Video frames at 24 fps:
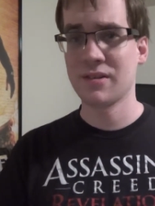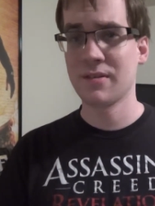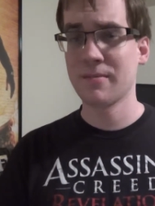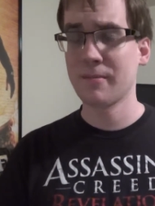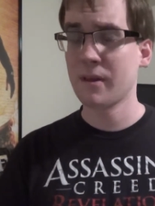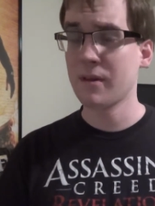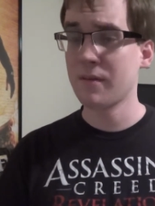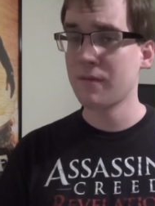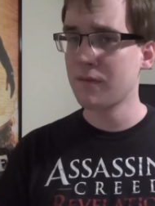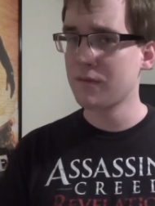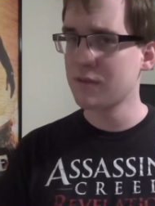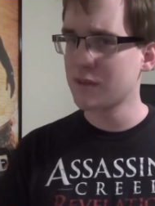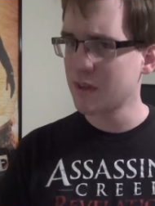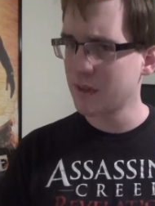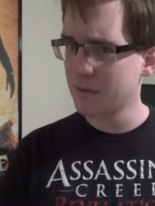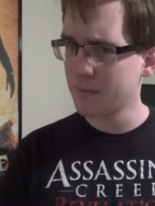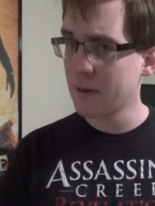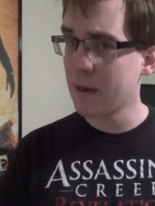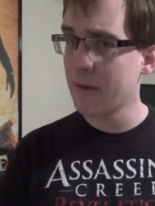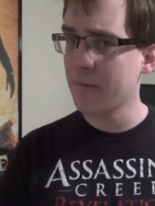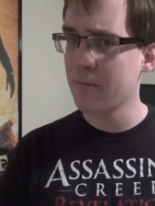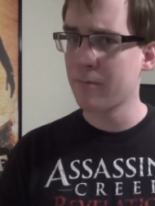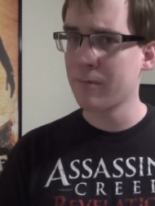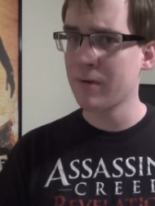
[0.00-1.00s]
I mean, if you've seen the
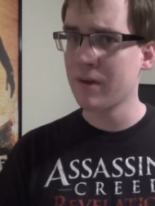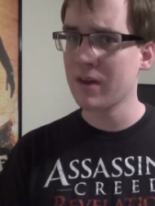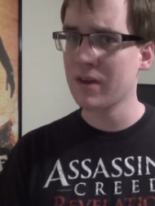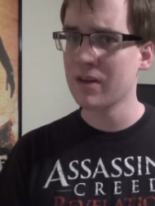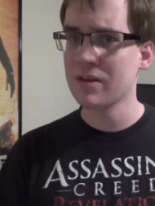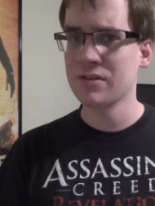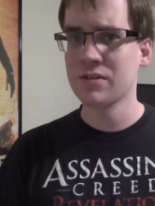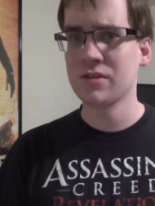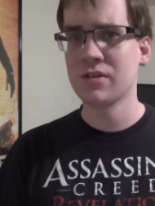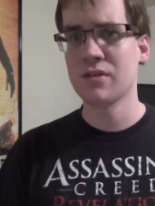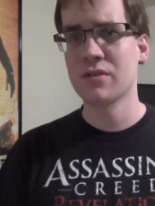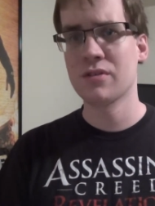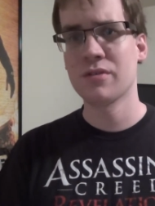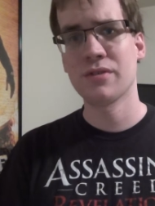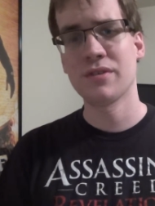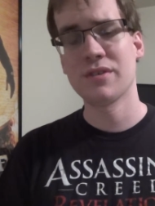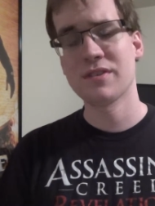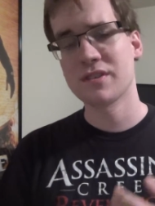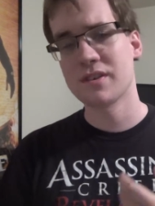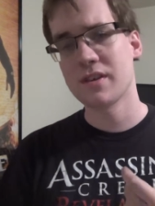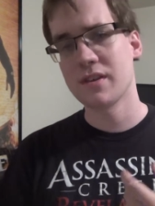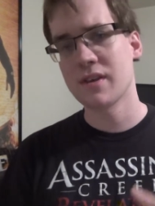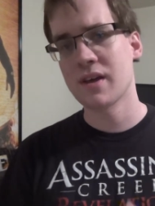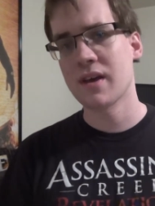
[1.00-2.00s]
Batman Begins, you
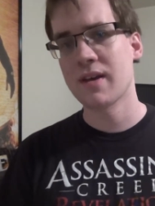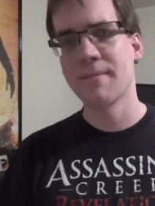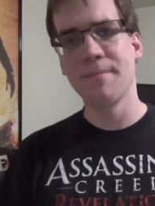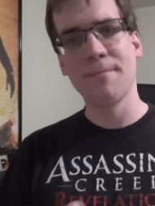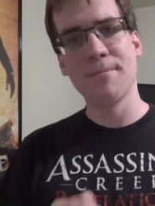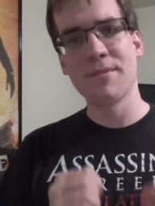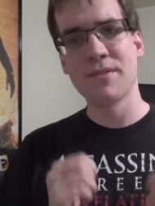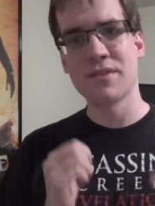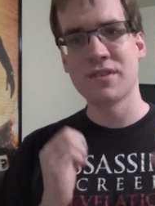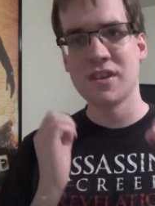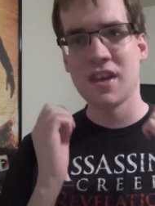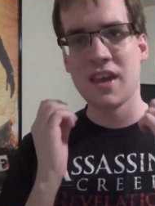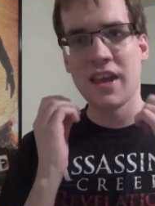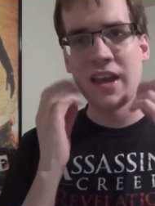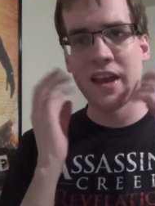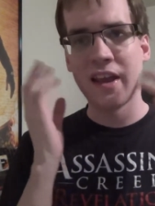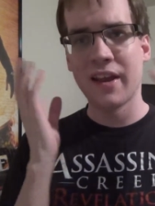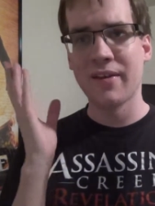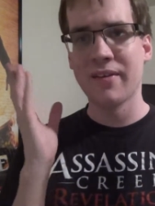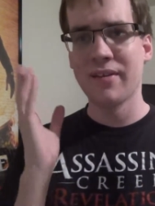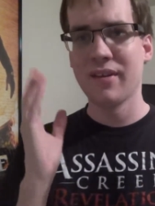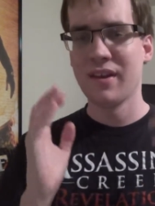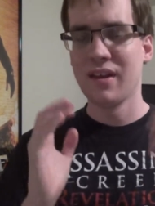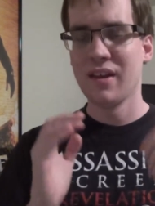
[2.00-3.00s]
see that
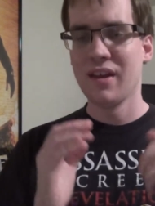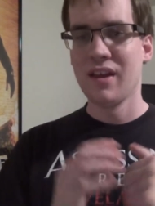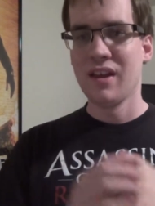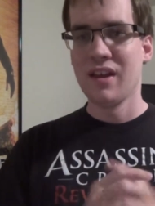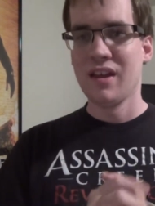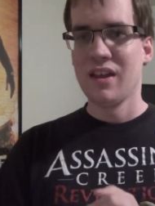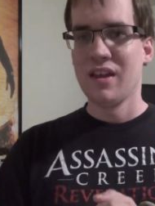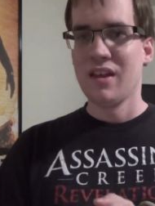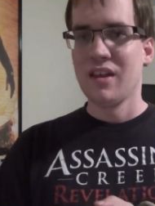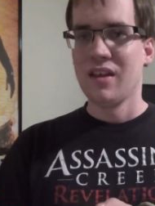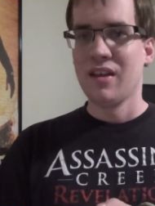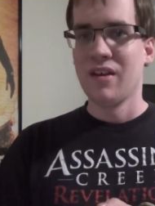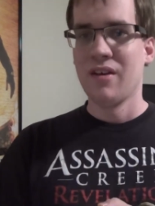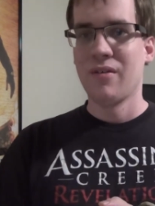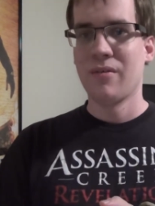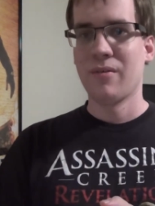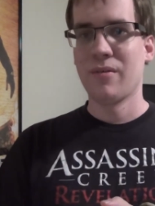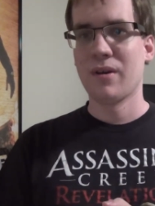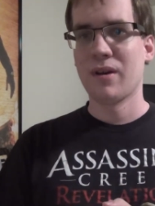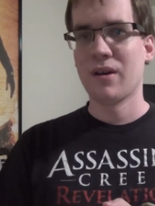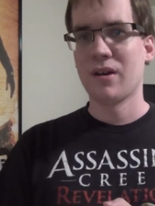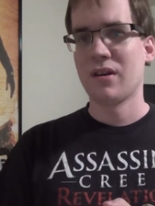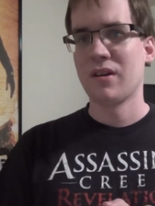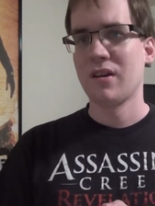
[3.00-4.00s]
scene
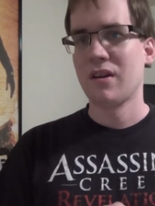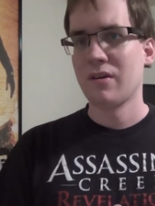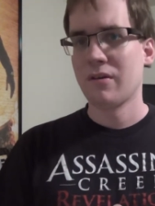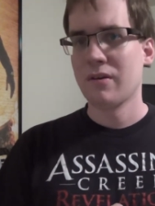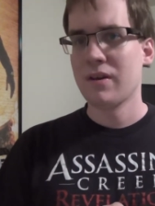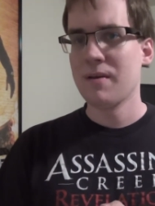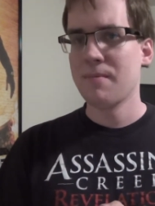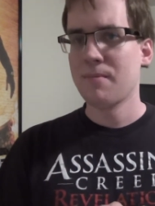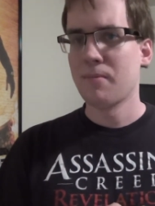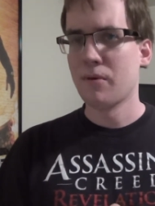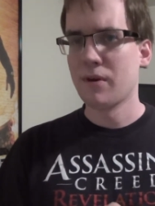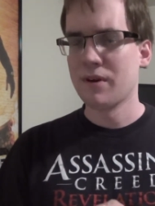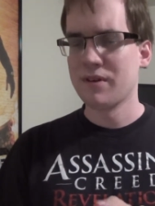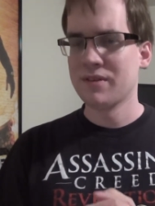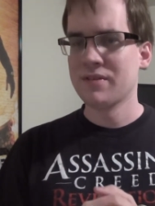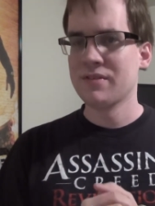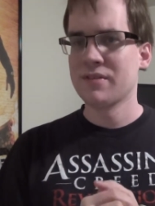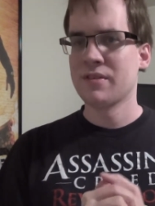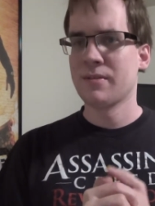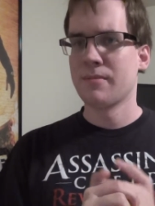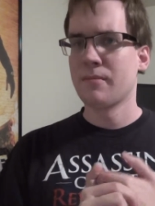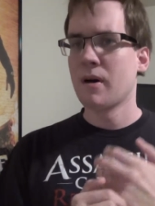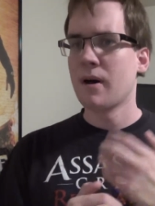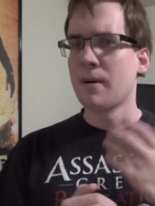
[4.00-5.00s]
where, he
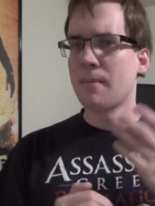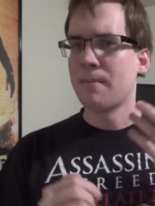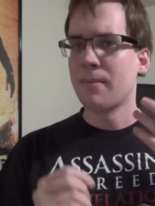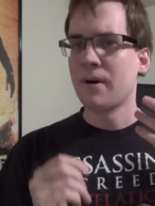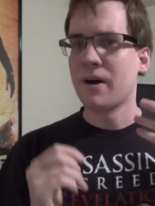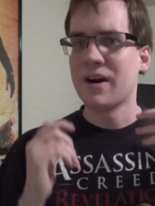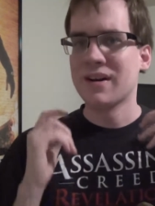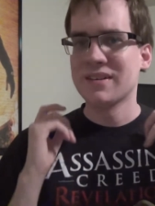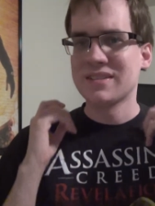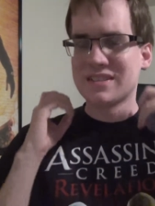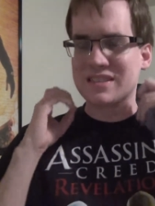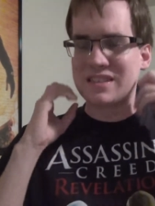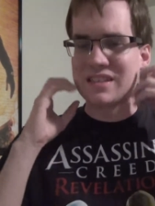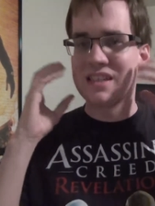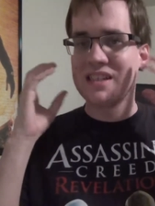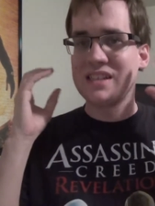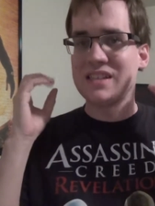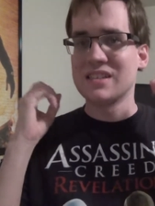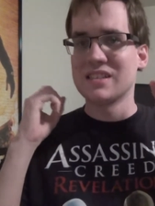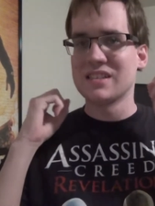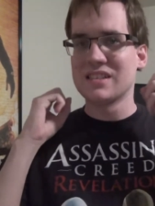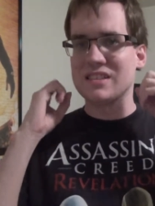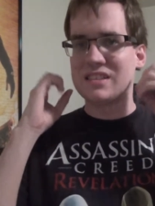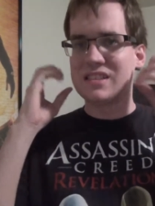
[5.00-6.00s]
poisons the mob boss and he
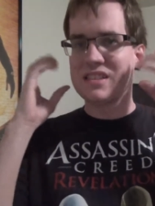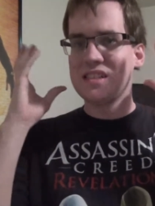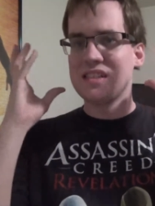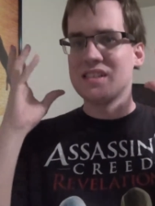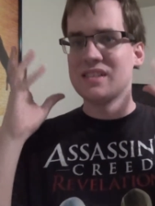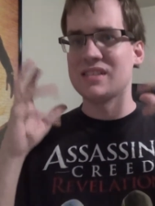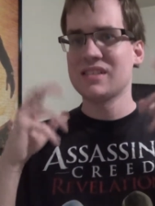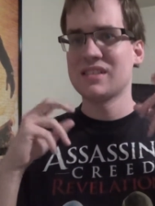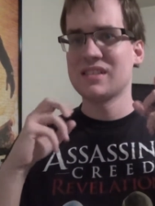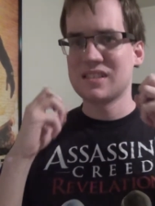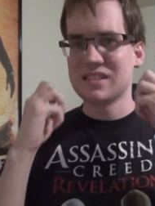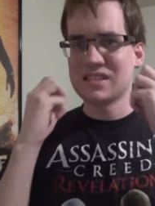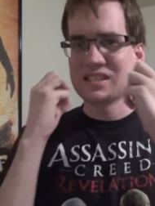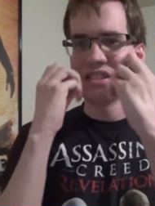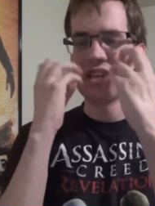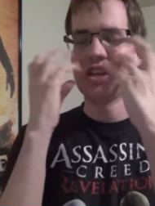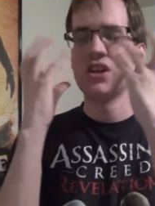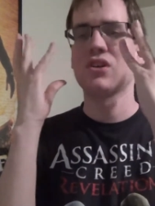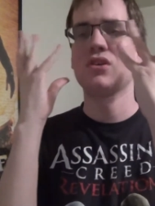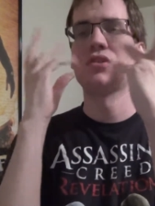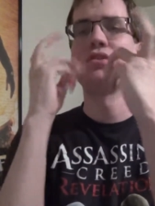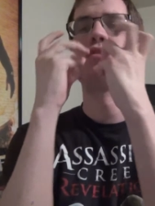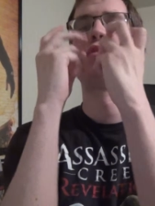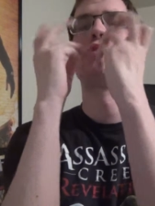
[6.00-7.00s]
just sees the
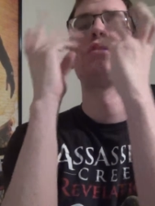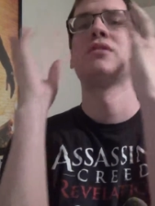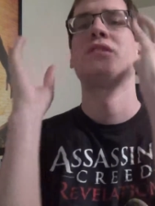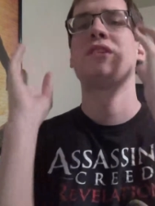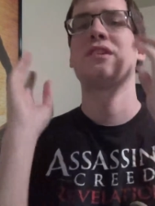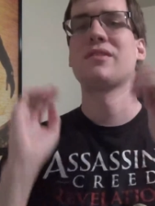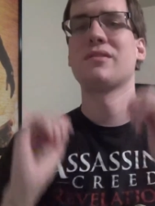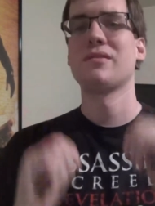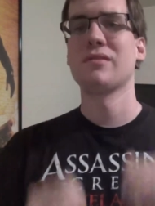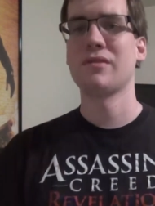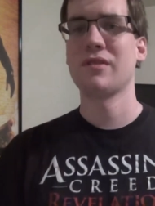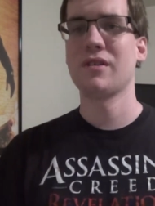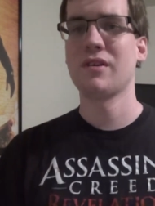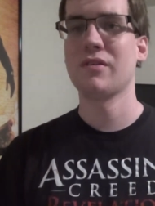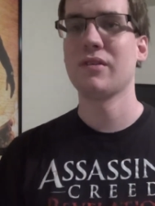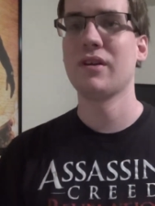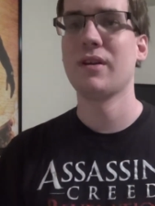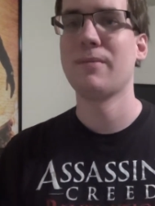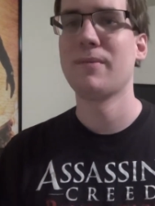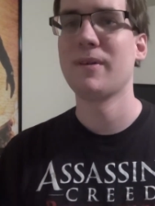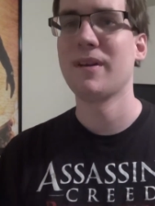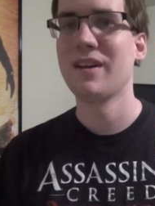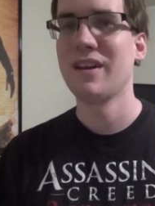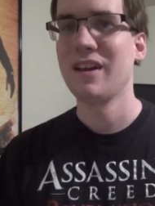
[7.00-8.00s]
Scarecrow, and it's really
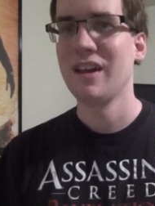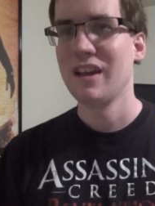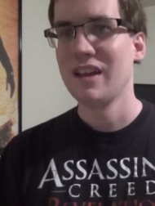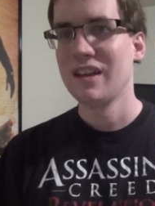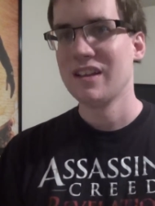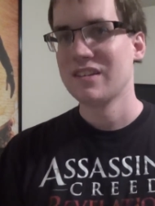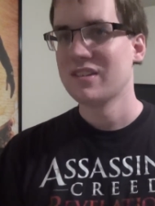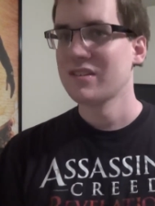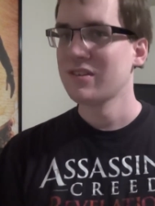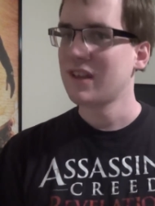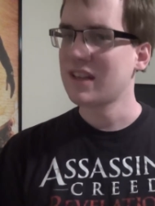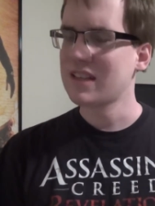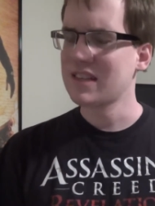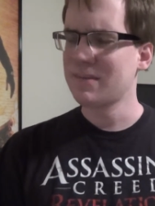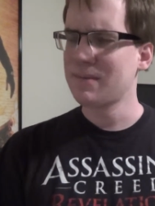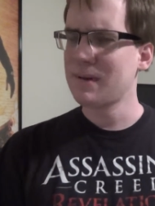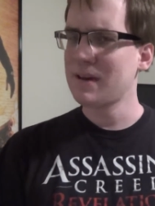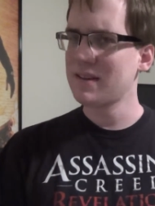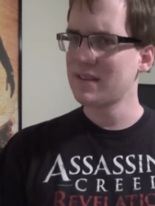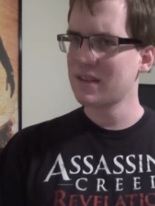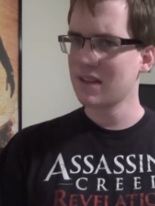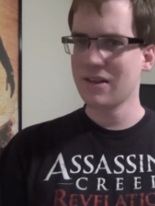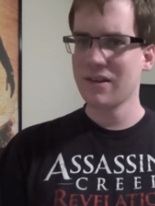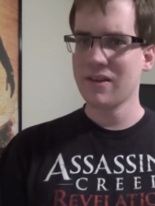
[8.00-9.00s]
creepy. So that's
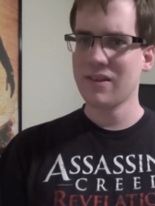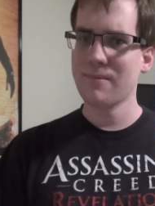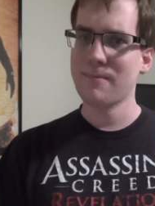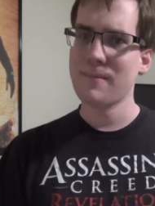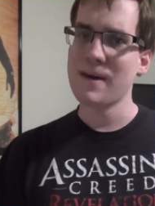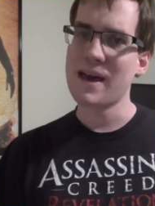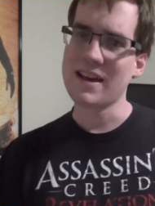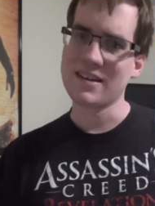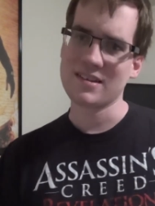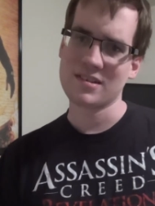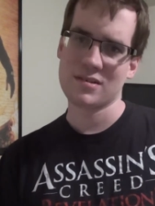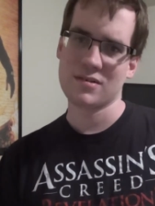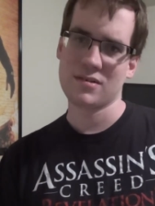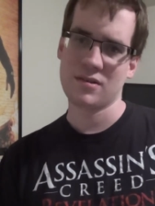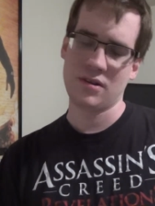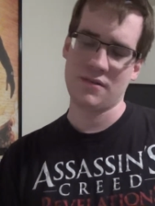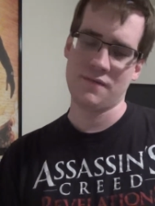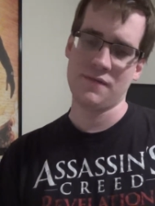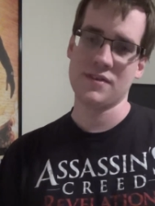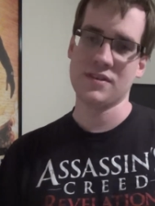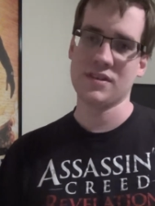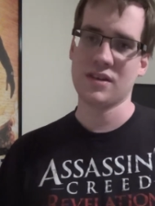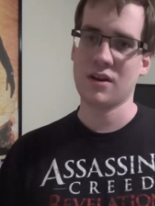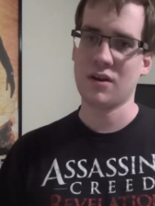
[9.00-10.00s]
basically the backstory
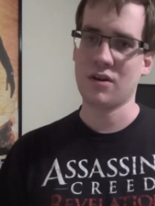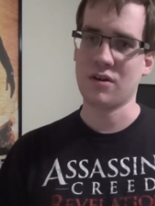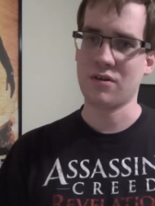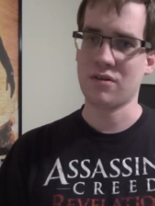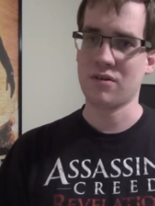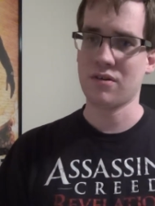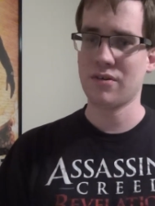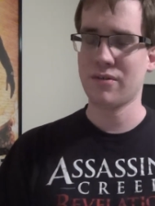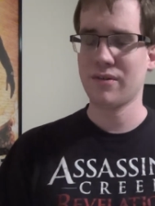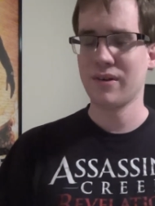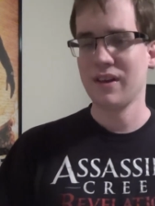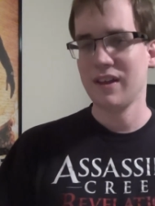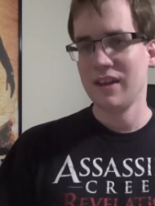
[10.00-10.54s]
of the Scarecrow.